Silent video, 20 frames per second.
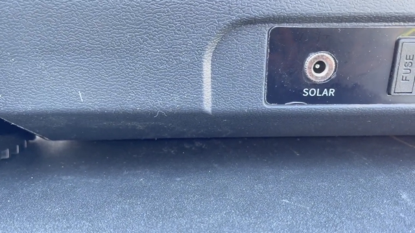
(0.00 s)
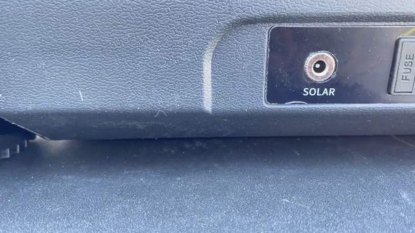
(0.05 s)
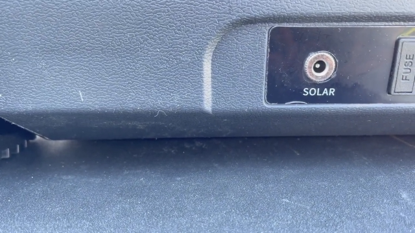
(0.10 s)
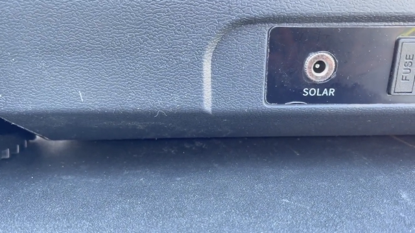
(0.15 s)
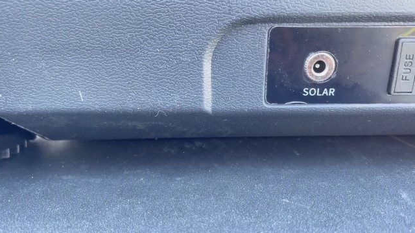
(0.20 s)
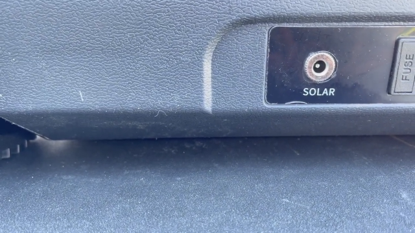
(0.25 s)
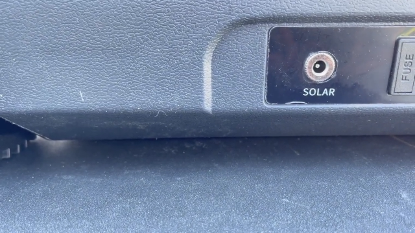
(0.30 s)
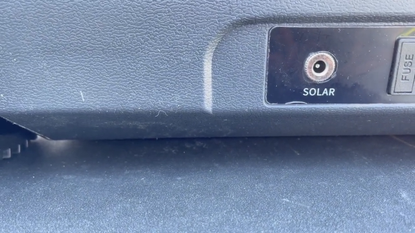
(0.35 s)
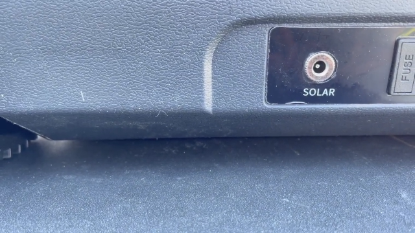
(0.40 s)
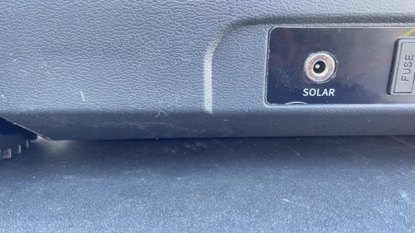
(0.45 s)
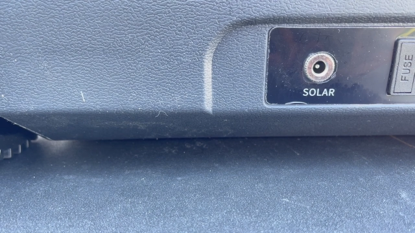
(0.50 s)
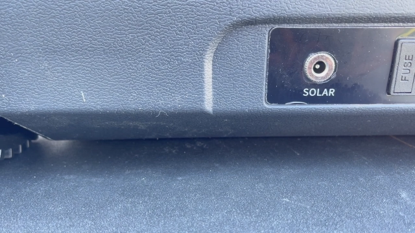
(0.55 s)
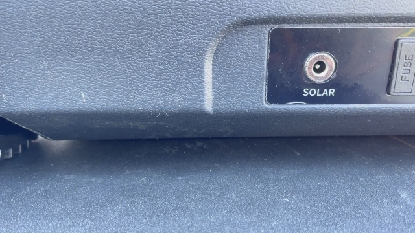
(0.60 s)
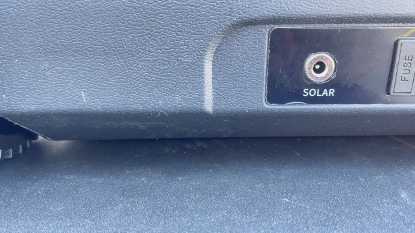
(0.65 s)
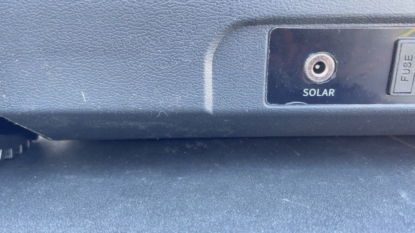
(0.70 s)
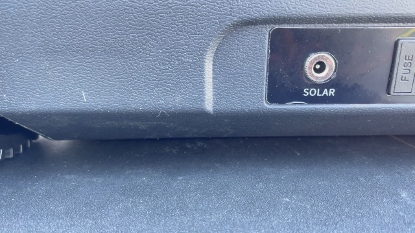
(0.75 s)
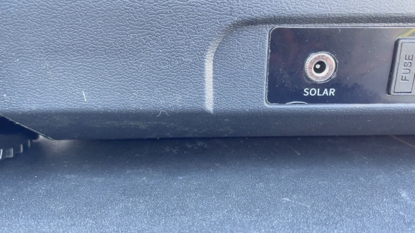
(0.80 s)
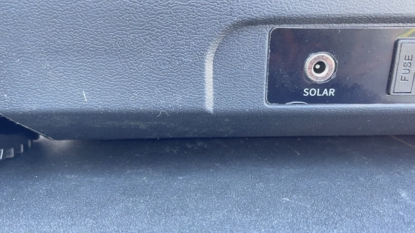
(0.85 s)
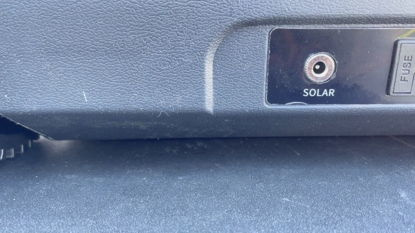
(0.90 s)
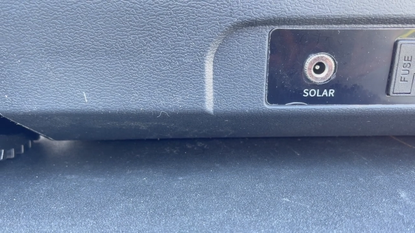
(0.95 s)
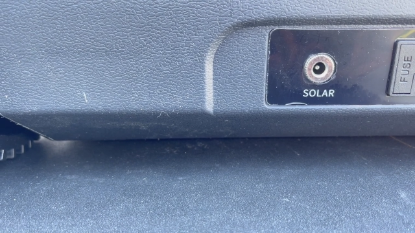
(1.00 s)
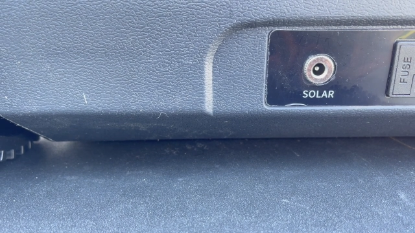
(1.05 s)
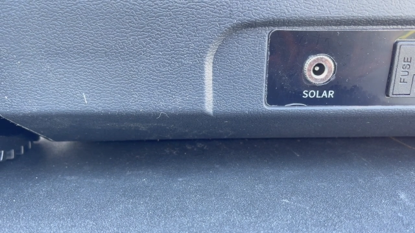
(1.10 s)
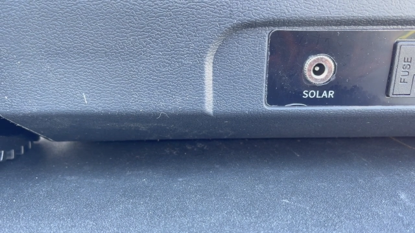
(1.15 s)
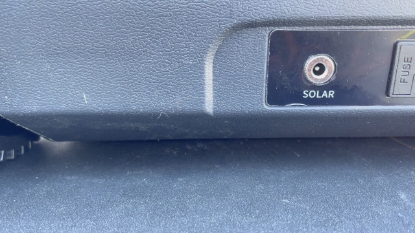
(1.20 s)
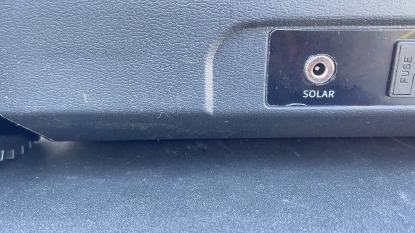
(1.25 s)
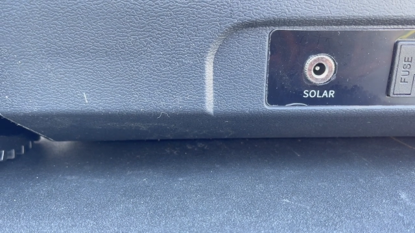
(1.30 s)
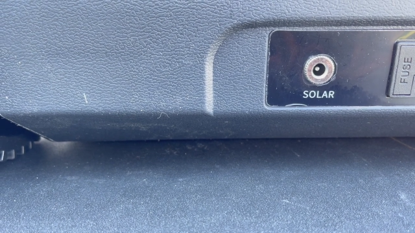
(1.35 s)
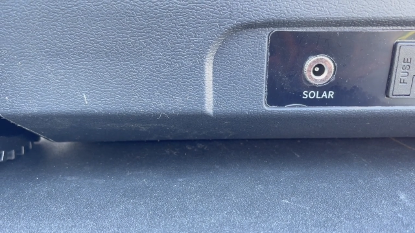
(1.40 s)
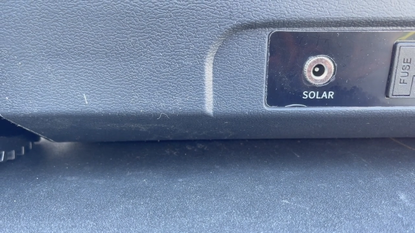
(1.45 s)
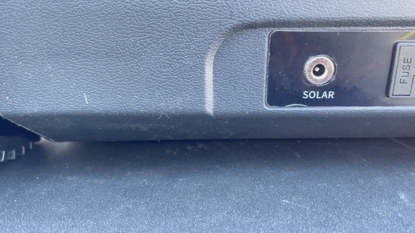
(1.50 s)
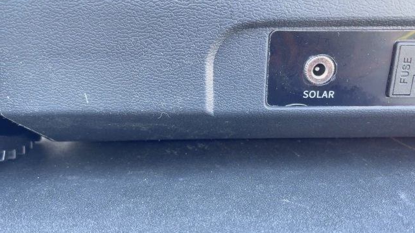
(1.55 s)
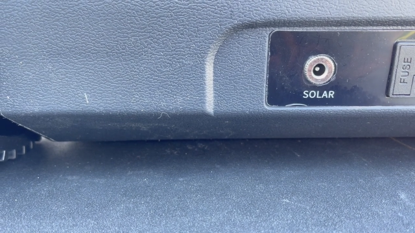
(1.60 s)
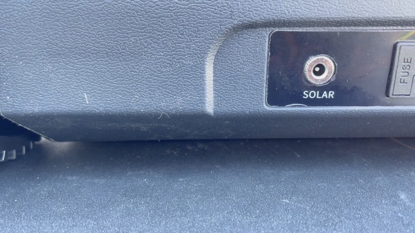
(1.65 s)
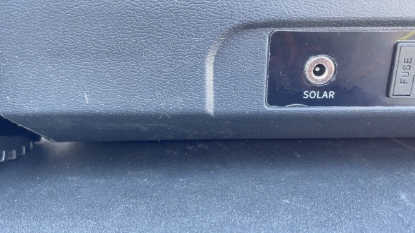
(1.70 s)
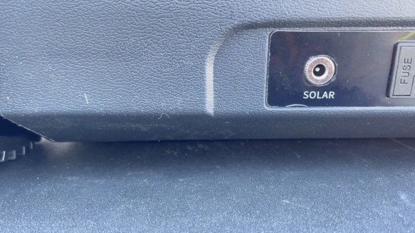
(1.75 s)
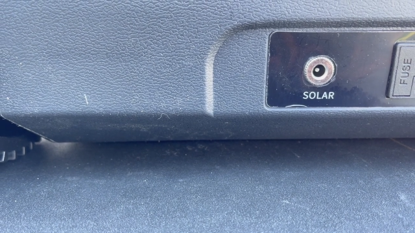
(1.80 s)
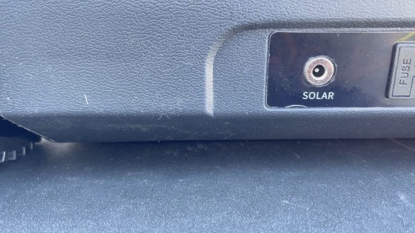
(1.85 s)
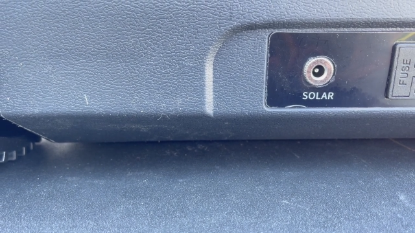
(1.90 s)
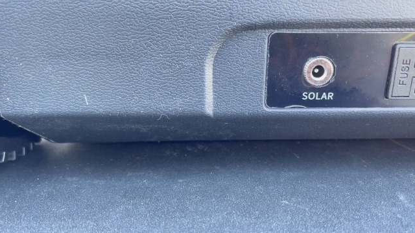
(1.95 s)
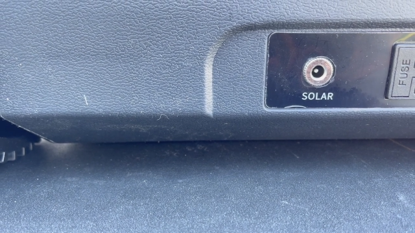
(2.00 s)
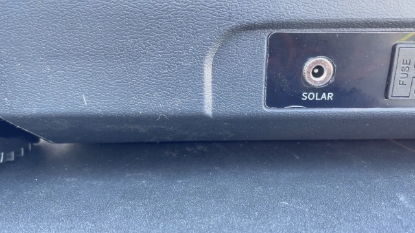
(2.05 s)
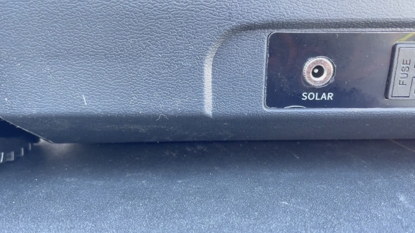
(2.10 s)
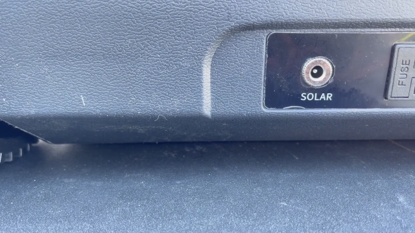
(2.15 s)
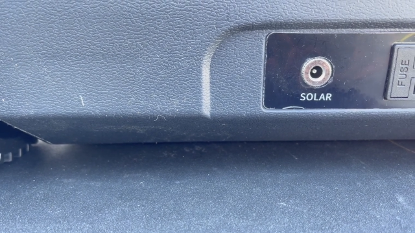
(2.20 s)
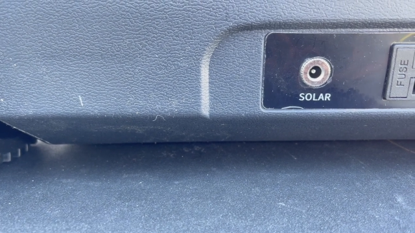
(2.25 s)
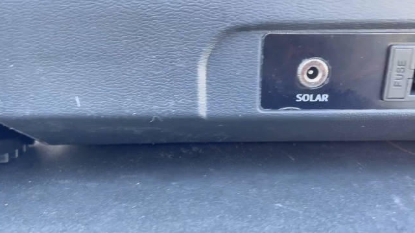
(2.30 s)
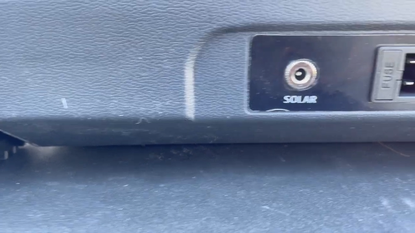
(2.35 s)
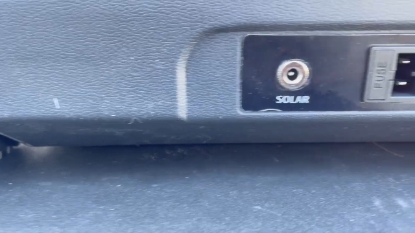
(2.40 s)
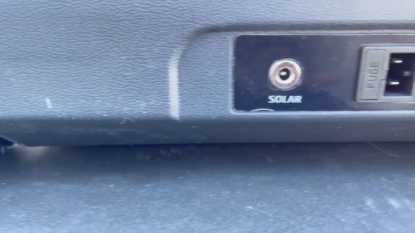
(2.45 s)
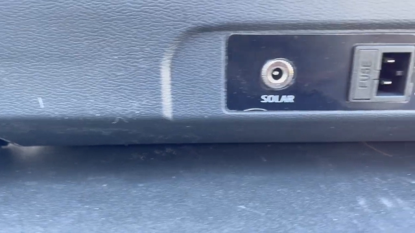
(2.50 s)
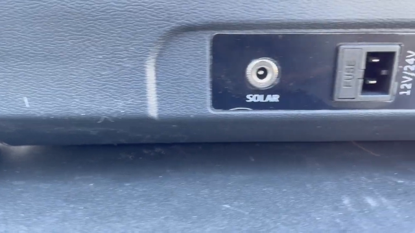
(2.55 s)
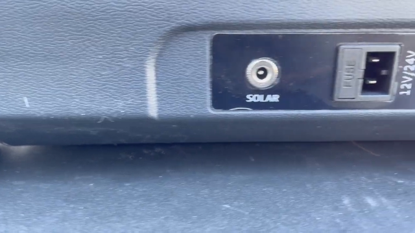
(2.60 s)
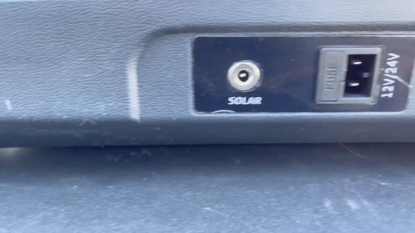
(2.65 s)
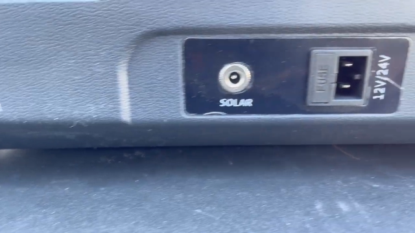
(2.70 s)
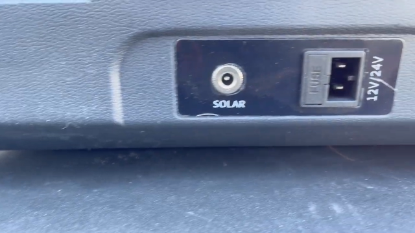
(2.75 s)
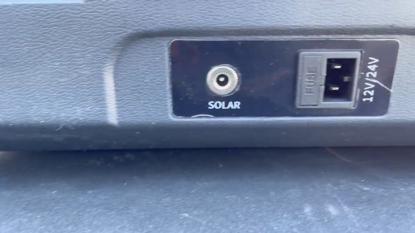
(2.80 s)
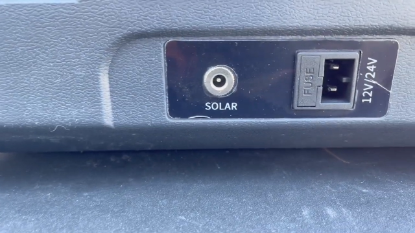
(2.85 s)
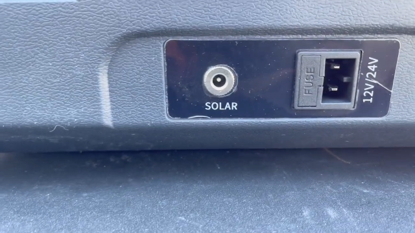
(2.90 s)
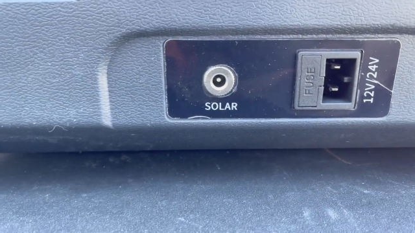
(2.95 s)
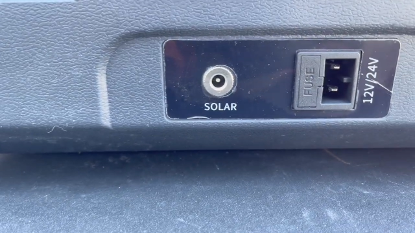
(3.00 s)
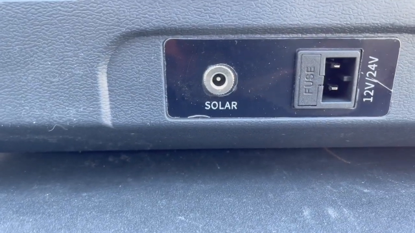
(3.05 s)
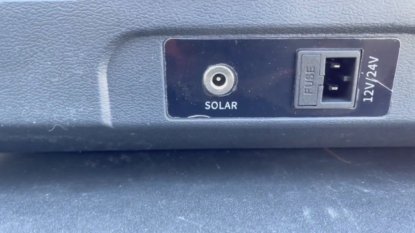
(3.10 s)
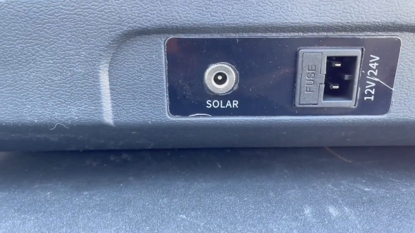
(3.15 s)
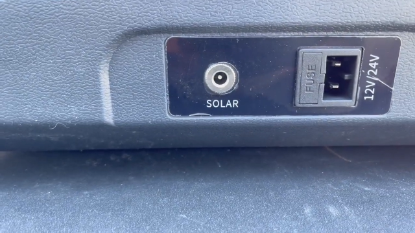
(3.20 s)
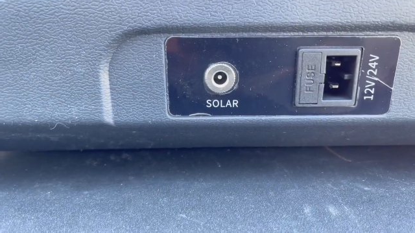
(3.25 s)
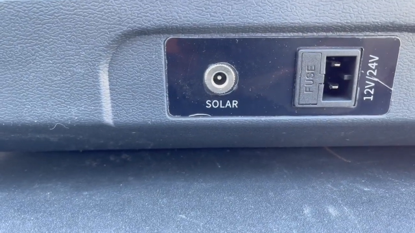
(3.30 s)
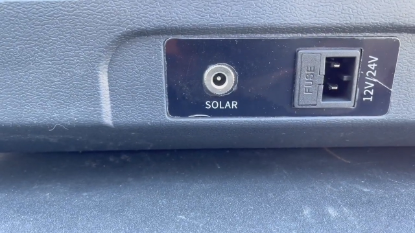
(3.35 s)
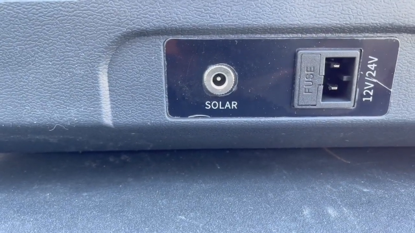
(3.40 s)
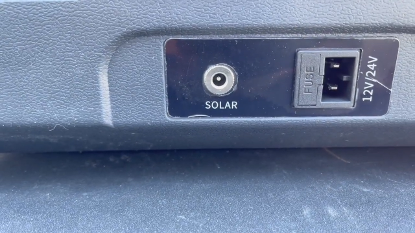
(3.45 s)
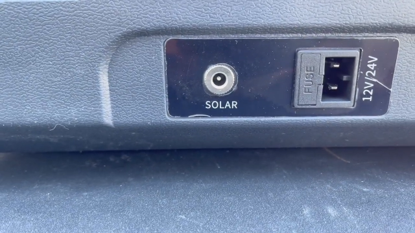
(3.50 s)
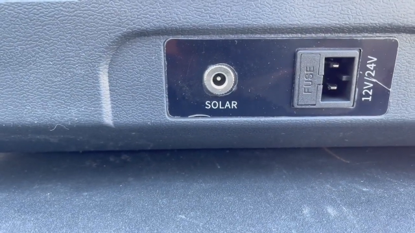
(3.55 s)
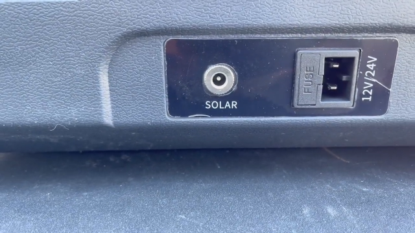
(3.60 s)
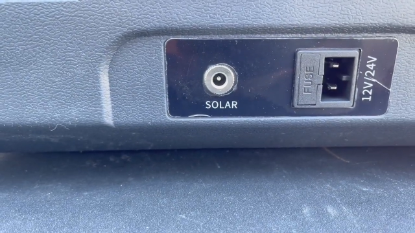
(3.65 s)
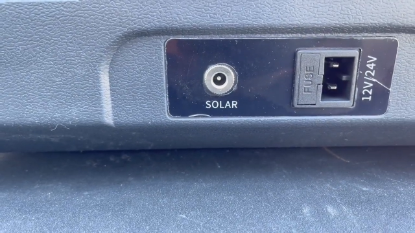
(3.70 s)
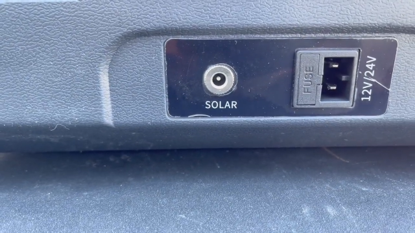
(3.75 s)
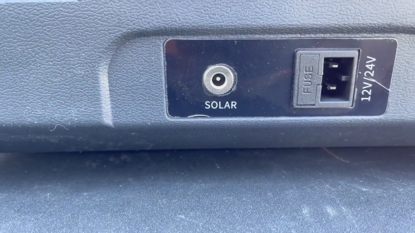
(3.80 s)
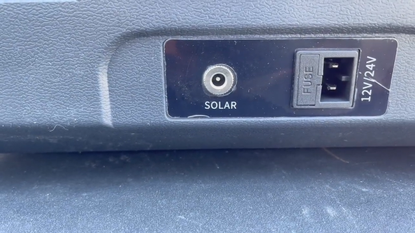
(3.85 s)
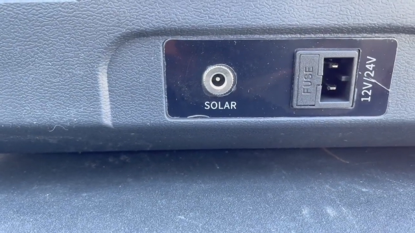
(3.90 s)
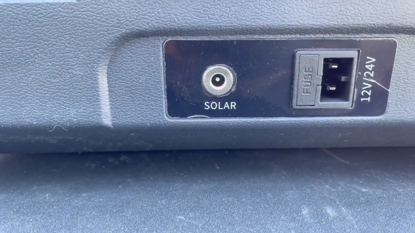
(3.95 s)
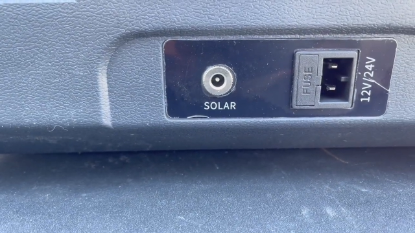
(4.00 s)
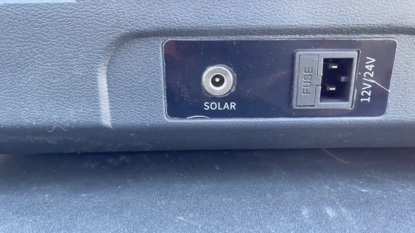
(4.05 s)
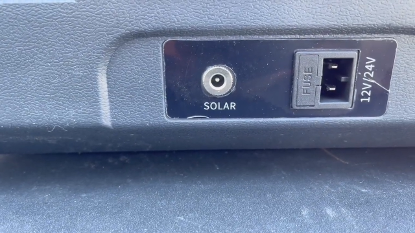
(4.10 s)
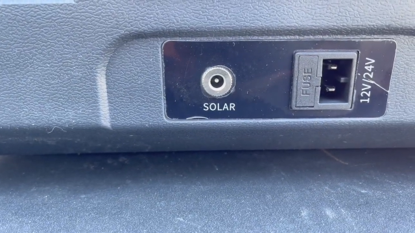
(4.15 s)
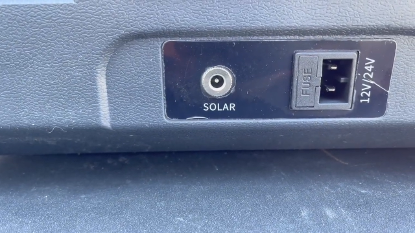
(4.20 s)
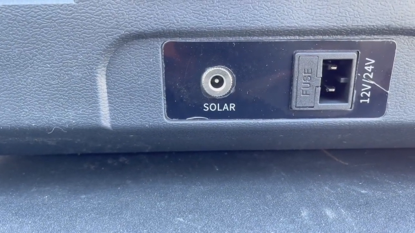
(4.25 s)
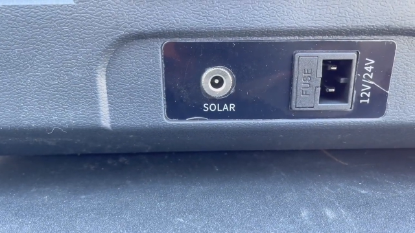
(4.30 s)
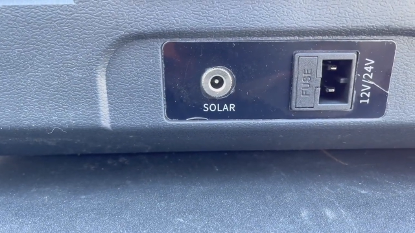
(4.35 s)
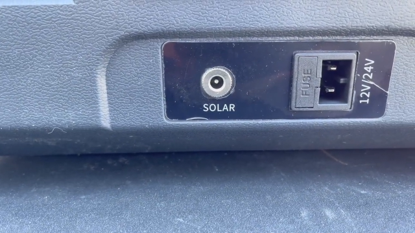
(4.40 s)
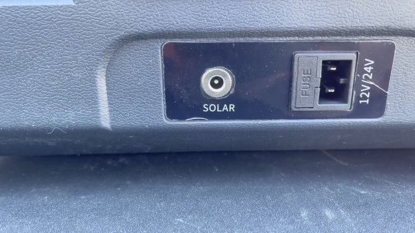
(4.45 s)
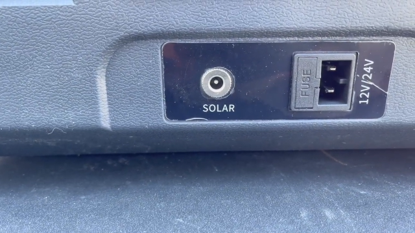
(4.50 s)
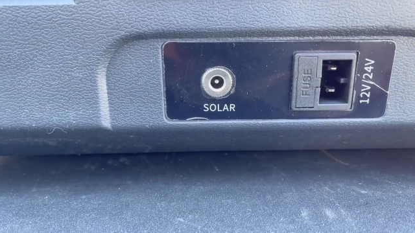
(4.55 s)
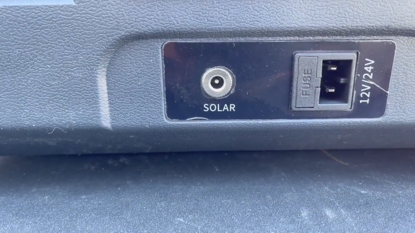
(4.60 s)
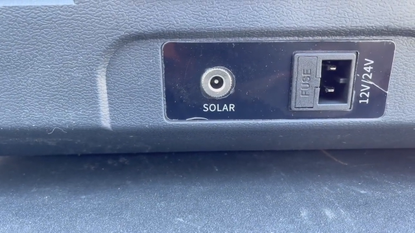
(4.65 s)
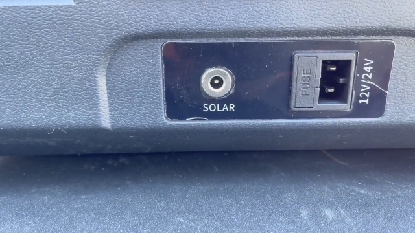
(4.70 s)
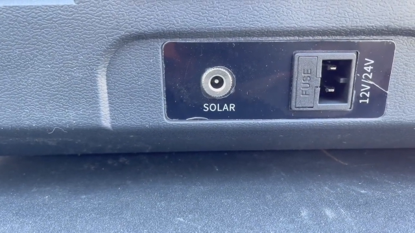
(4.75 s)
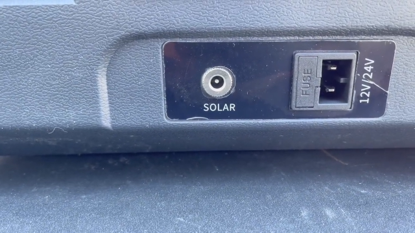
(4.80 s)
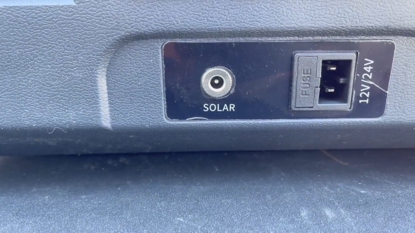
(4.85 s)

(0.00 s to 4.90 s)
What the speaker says: (no speaker visible)